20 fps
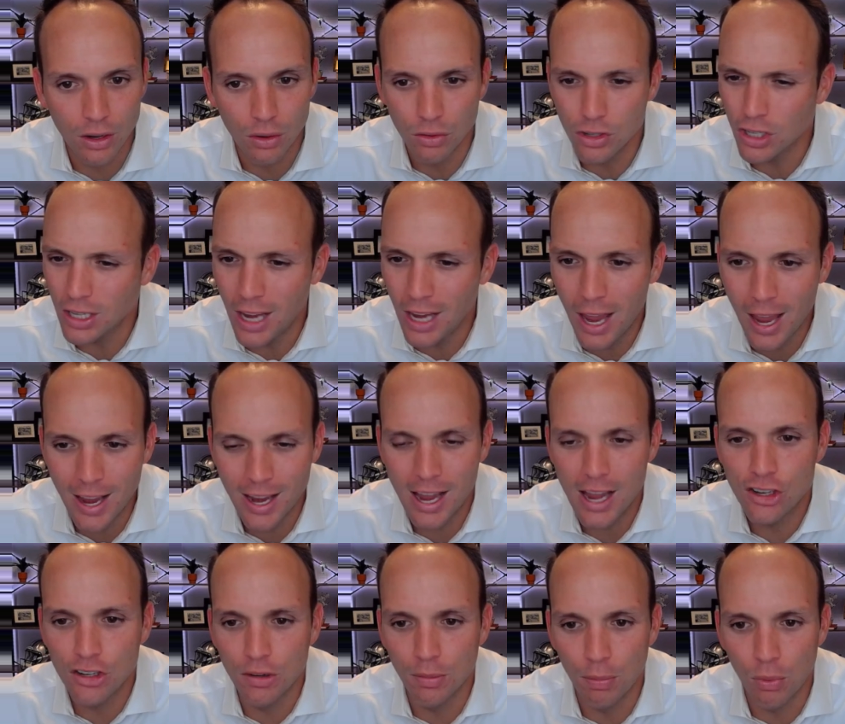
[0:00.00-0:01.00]
Just can't
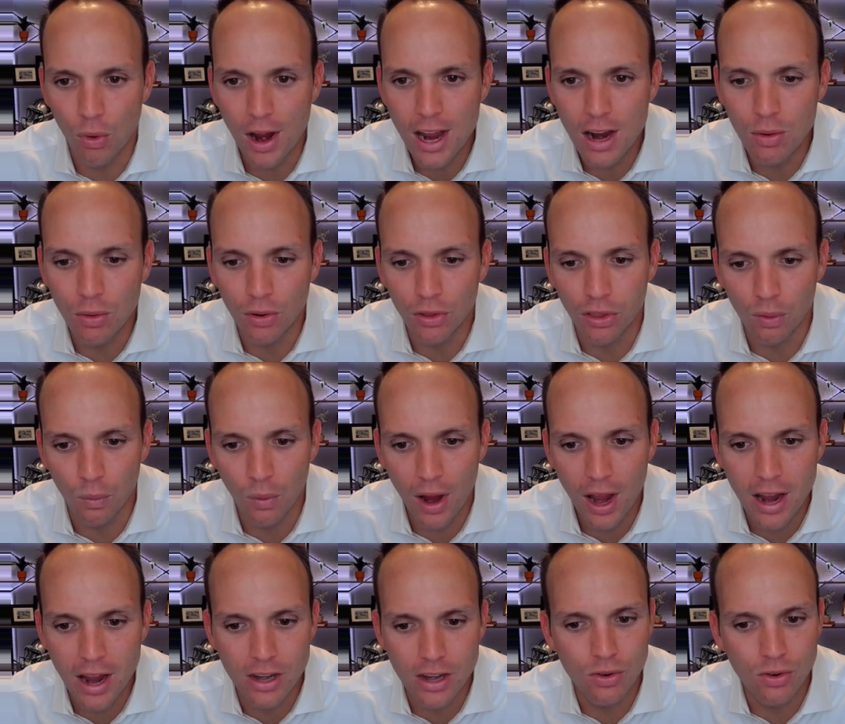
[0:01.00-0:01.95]
catch a break with the rain.